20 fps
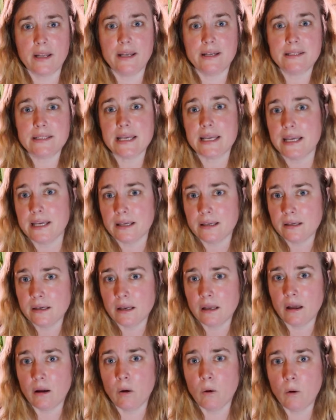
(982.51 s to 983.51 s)
is in
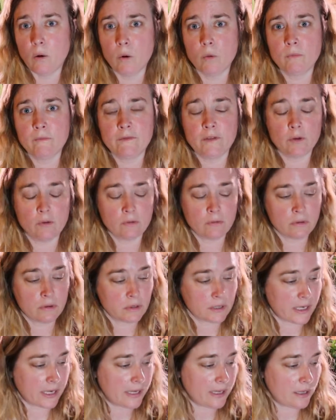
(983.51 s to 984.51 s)
a home
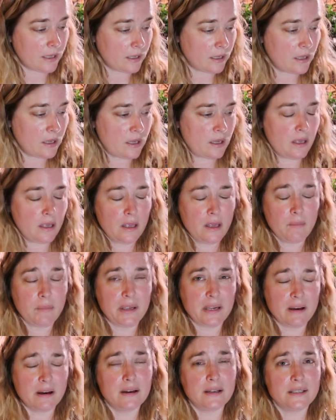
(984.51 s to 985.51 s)
funeral kit,
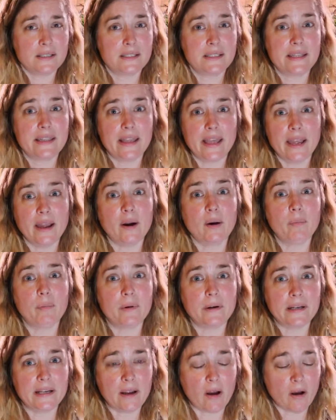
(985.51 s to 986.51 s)
because they are
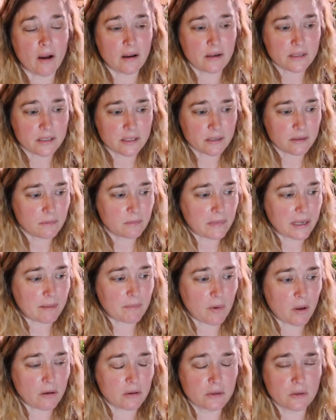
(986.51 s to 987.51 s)
pretty awesome.
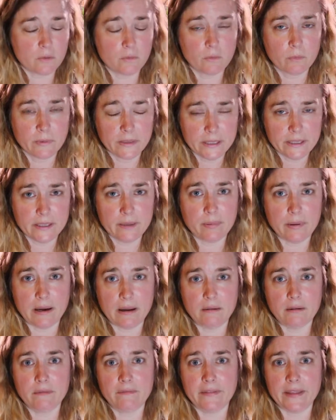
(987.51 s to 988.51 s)
I'm also really
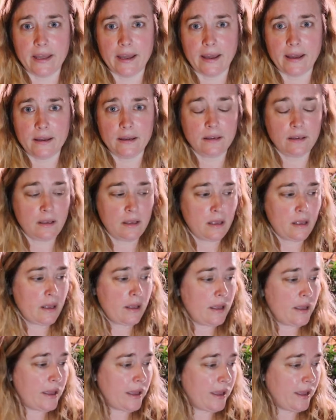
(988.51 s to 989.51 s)
proud of that.
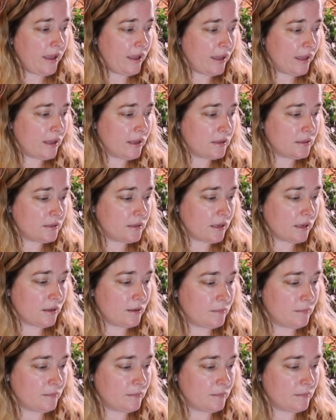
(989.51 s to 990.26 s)
And